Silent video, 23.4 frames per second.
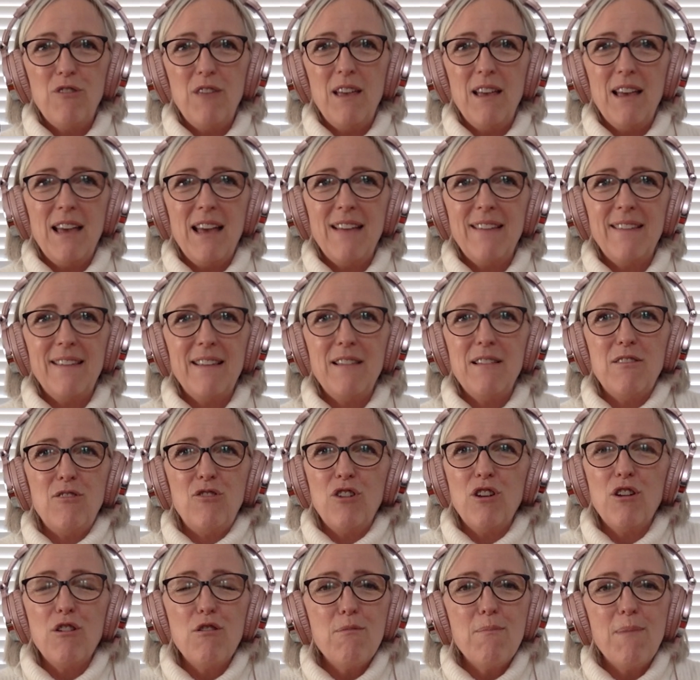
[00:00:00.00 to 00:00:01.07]
isn't
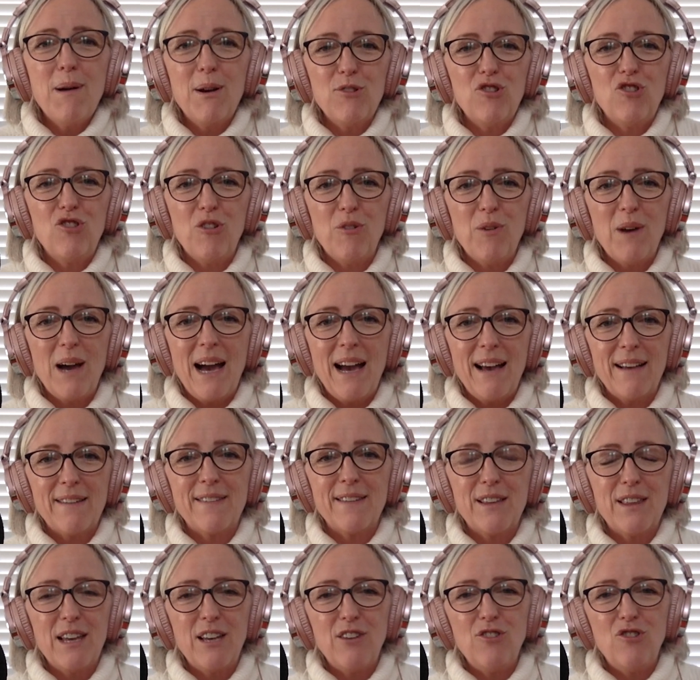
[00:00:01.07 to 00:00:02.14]
too much to
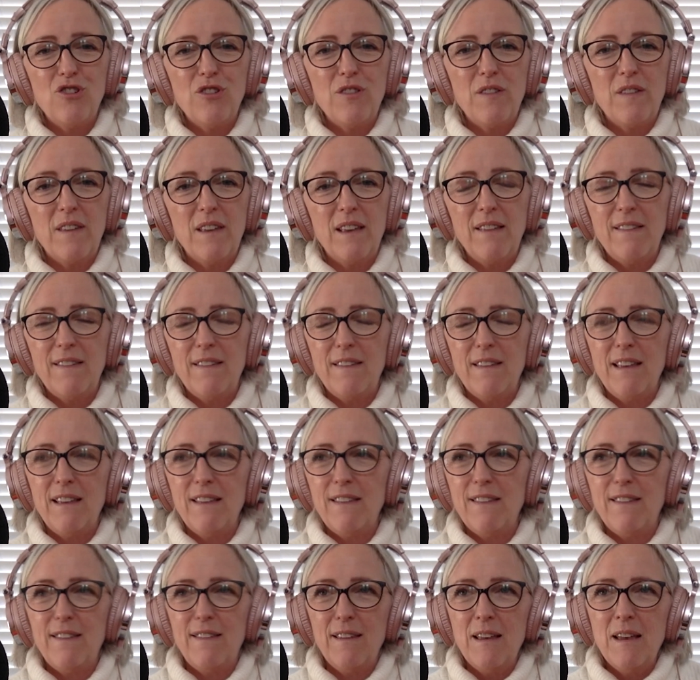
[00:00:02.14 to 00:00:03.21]
ask.
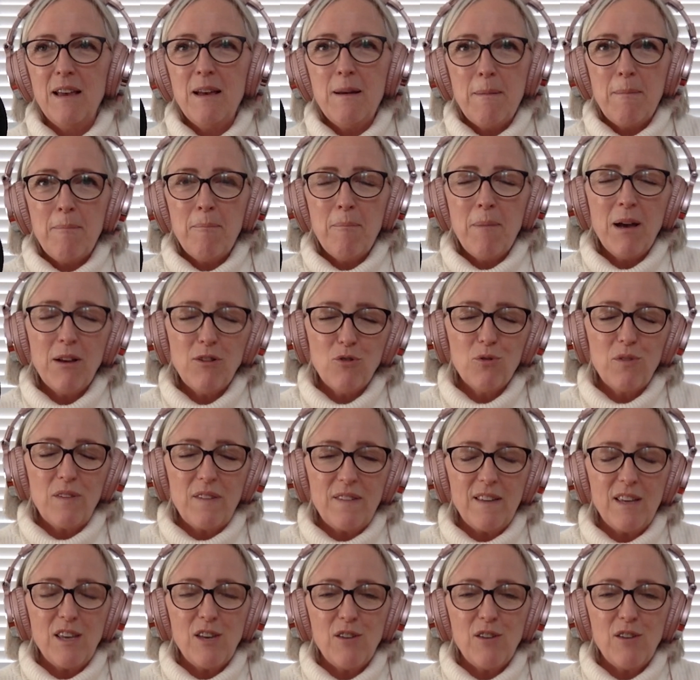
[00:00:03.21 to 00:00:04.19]
It's my daughter's at